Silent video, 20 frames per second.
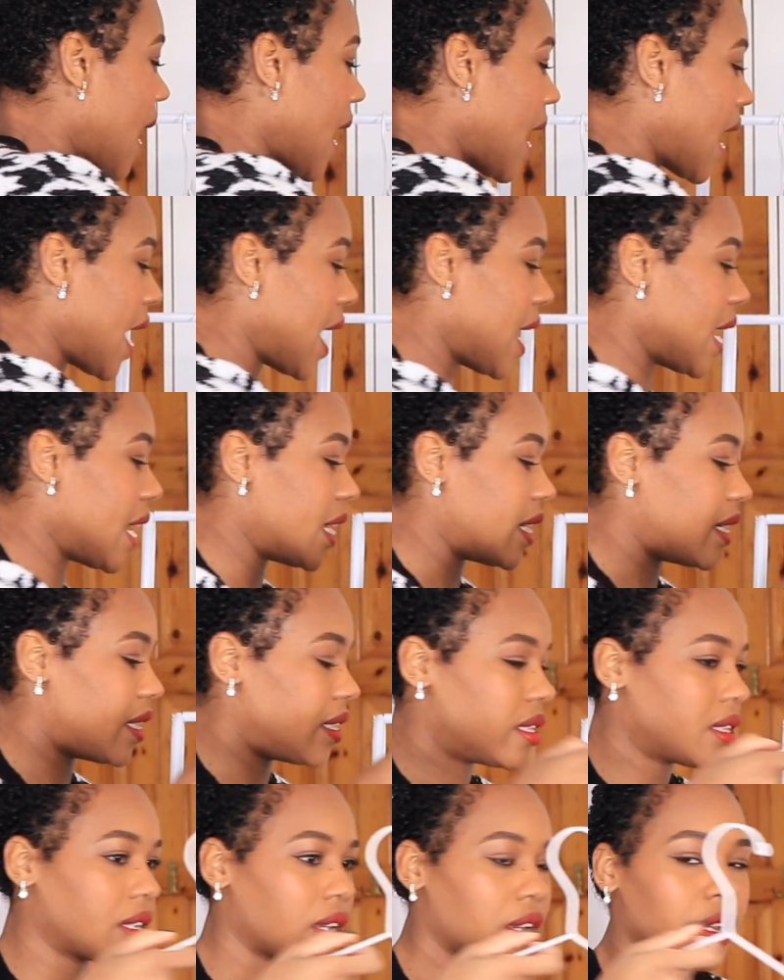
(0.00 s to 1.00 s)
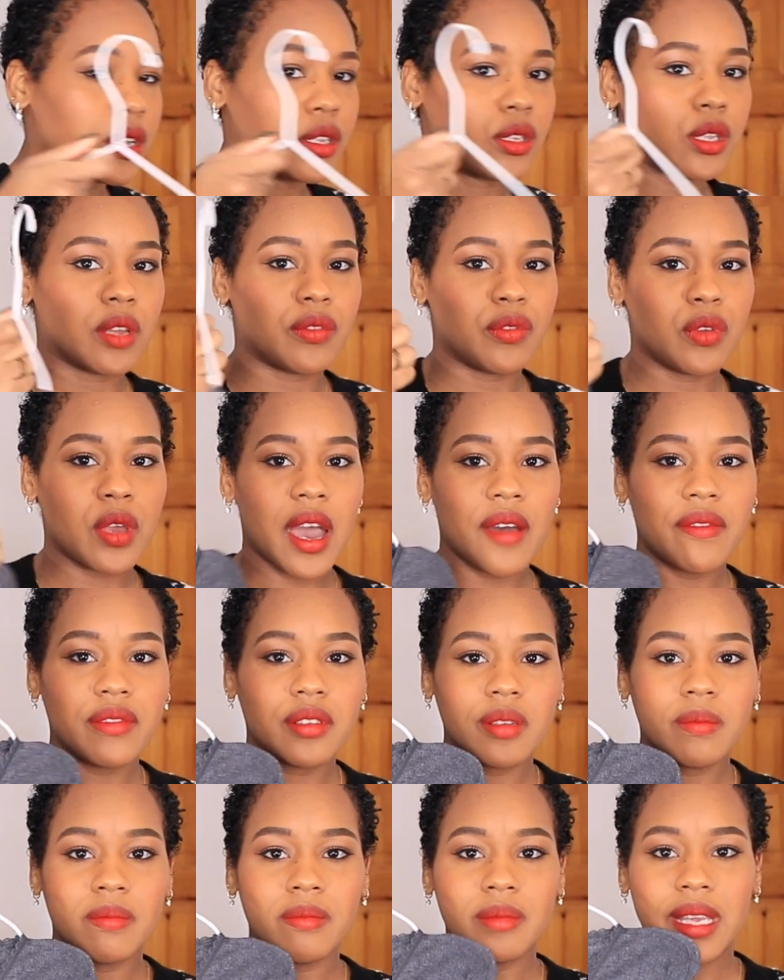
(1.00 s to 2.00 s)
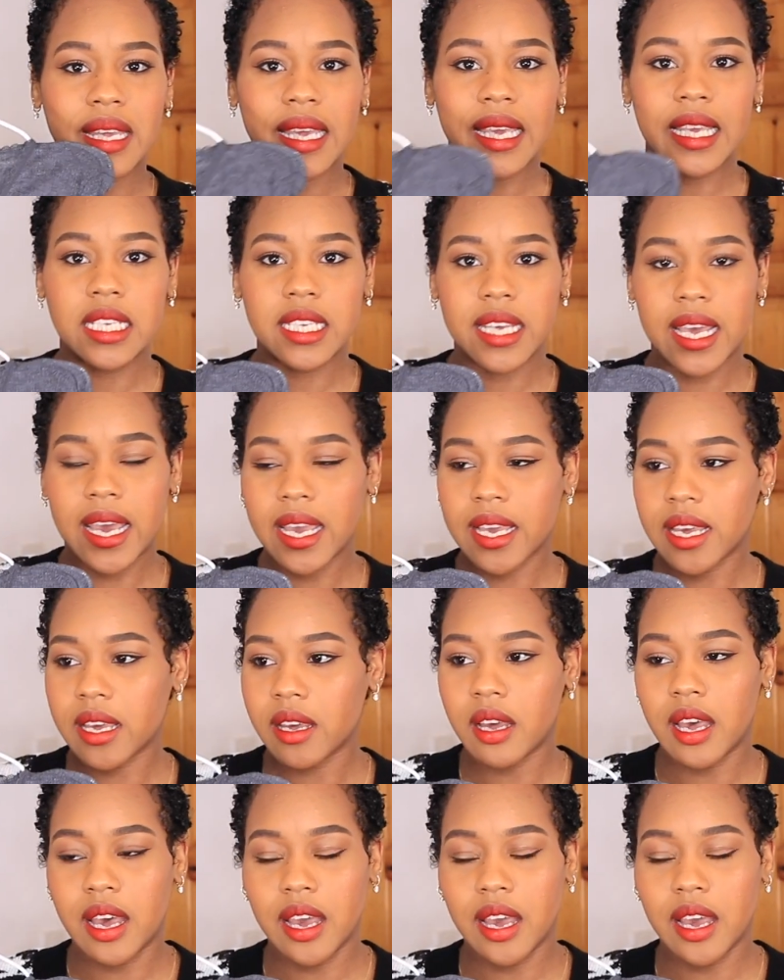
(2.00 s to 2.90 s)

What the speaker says: And so if you have some heat tech